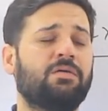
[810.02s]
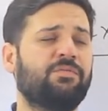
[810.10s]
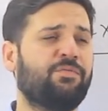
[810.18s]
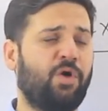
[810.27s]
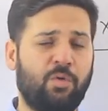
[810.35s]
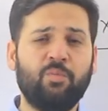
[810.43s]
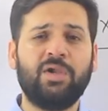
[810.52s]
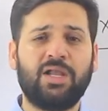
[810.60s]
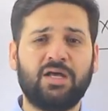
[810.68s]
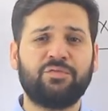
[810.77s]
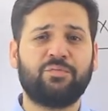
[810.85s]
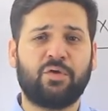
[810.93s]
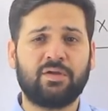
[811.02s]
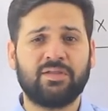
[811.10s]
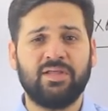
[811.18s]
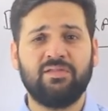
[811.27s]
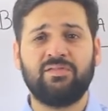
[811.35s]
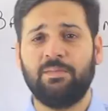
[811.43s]
formulas for
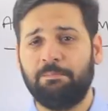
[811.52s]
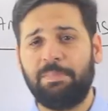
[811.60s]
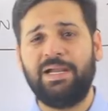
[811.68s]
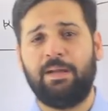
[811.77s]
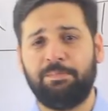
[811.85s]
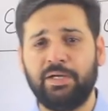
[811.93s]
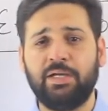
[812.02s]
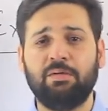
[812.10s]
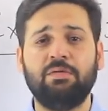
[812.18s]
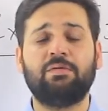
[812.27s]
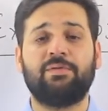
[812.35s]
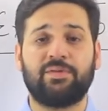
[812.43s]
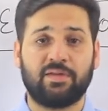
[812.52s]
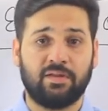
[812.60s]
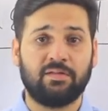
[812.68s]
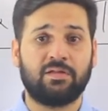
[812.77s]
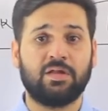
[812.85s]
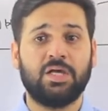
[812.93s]
these simple aptitude
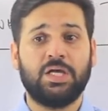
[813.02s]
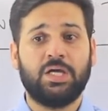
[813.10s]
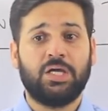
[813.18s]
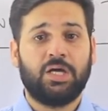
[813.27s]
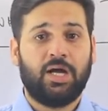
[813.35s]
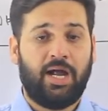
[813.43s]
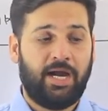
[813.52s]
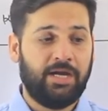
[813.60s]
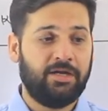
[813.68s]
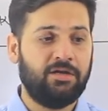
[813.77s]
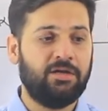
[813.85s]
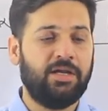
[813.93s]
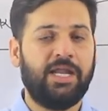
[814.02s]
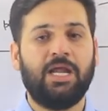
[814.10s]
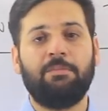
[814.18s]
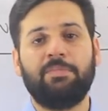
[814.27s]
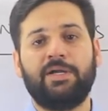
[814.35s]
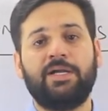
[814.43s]
questions and
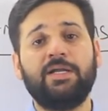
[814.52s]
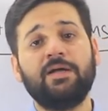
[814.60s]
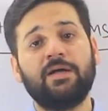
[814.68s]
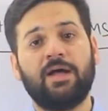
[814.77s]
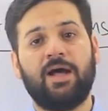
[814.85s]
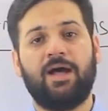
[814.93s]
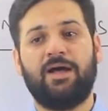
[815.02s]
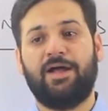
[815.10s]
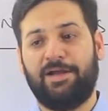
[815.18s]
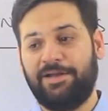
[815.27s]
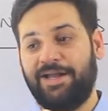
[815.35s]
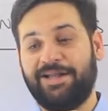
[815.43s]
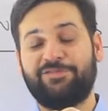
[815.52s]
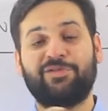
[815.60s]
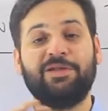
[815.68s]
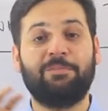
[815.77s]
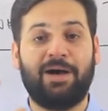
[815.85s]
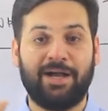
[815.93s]
named it and
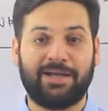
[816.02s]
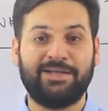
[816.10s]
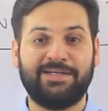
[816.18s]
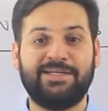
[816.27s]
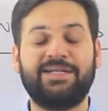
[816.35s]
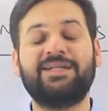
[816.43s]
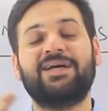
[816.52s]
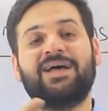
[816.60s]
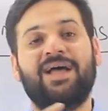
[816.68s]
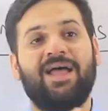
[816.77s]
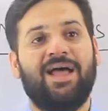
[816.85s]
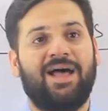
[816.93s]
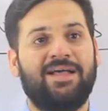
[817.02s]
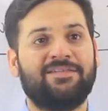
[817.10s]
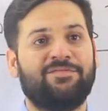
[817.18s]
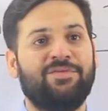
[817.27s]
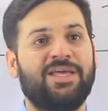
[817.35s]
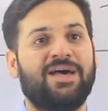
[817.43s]
actually marketed it
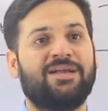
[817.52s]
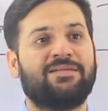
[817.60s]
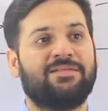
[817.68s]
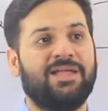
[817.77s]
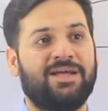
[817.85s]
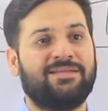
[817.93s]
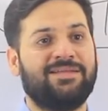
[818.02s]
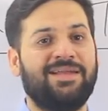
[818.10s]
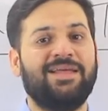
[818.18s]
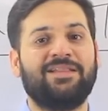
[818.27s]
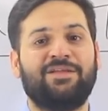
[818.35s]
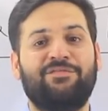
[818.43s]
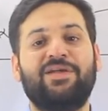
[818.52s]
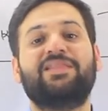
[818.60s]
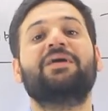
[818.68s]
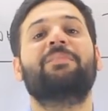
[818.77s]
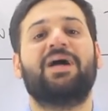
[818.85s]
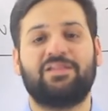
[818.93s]
as they are selling the
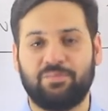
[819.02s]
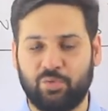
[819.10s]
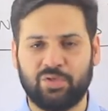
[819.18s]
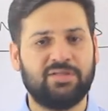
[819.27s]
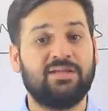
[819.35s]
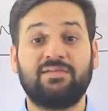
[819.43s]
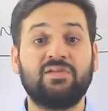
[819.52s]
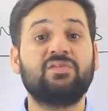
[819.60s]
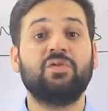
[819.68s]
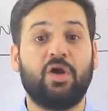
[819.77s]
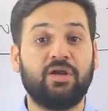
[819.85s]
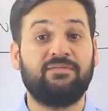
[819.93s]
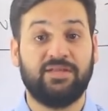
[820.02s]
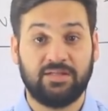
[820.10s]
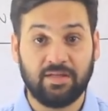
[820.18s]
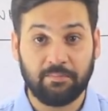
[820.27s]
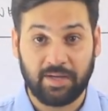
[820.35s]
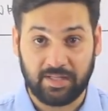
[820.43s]
Vedic Maths book. This is not
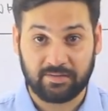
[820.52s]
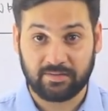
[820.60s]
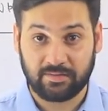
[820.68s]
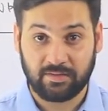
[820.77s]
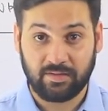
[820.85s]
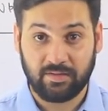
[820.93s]
Vedic Maths.